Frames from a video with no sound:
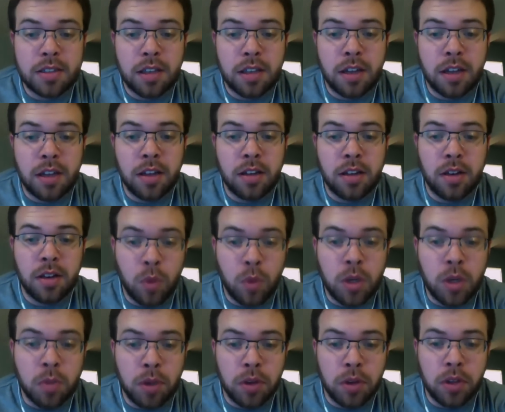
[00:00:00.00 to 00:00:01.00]
When you're
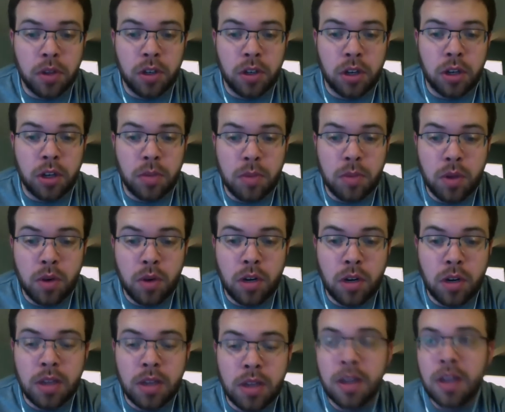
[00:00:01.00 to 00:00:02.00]
building your
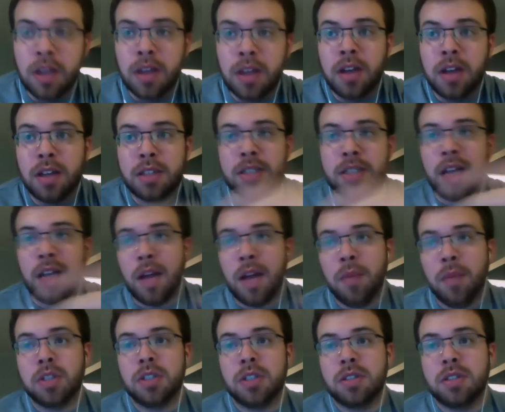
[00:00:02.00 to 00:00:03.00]
community,
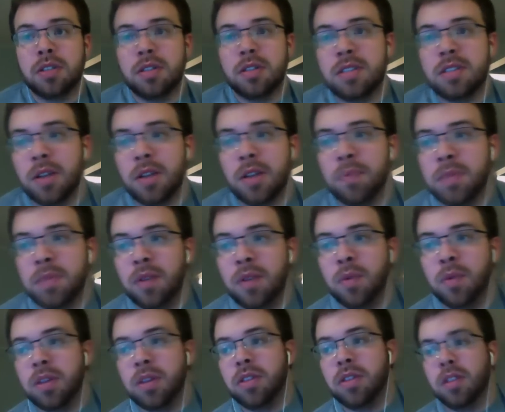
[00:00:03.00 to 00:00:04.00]
establish something
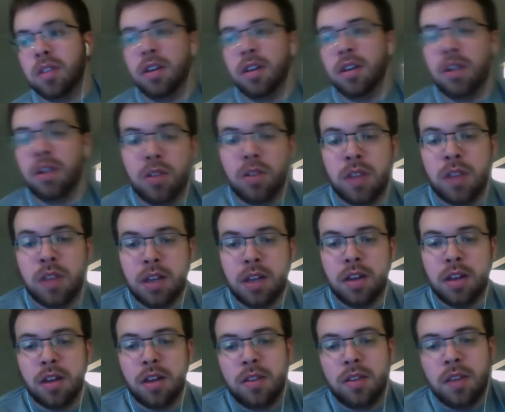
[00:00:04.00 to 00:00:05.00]
with that
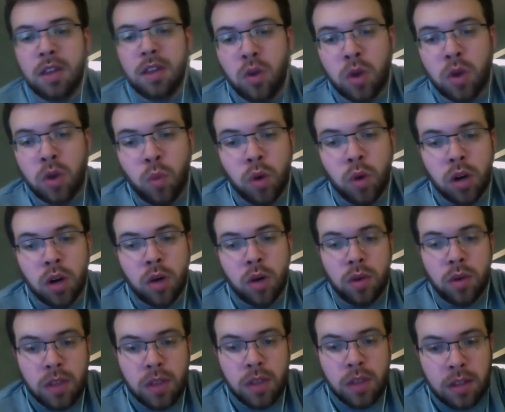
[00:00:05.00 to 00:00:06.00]
you can work
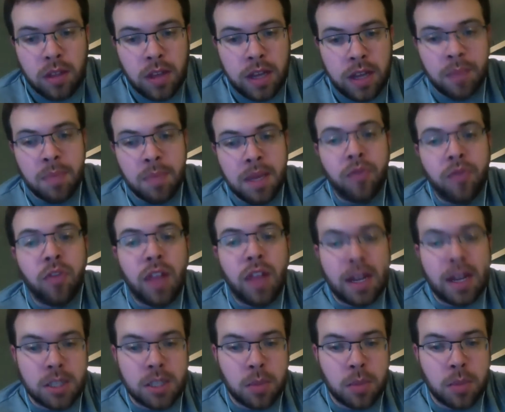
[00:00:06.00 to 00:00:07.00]
within, that can be
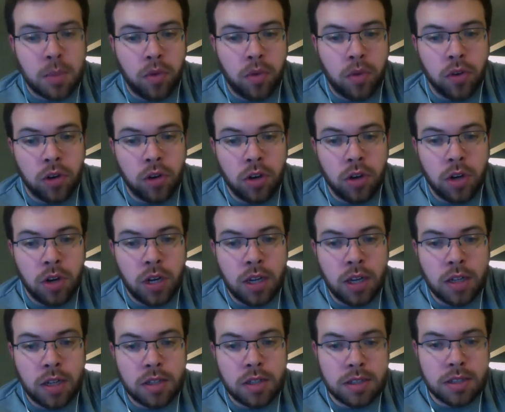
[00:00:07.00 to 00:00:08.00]
flexible for your needs
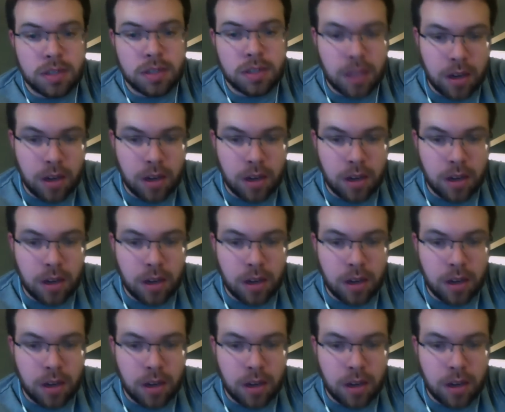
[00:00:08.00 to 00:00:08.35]
instead of